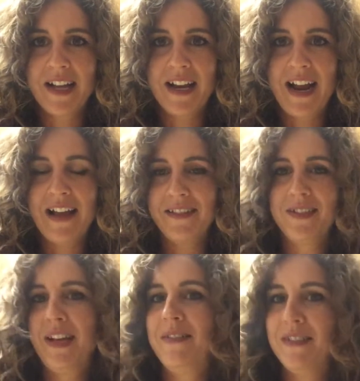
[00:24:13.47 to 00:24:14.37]
and I had this
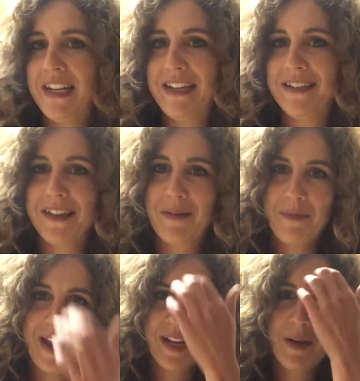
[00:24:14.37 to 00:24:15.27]
like need to like
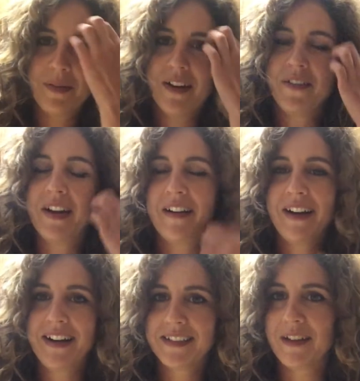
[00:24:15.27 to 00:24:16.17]
make it up in other
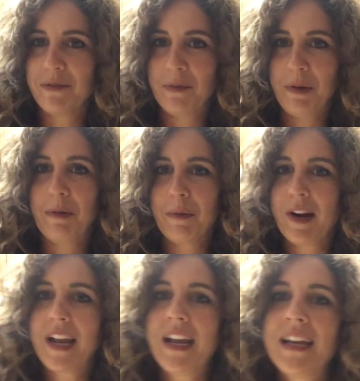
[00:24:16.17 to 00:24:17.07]
areas, like when we were
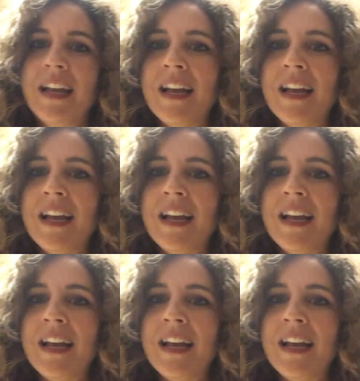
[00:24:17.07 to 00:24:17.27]
working.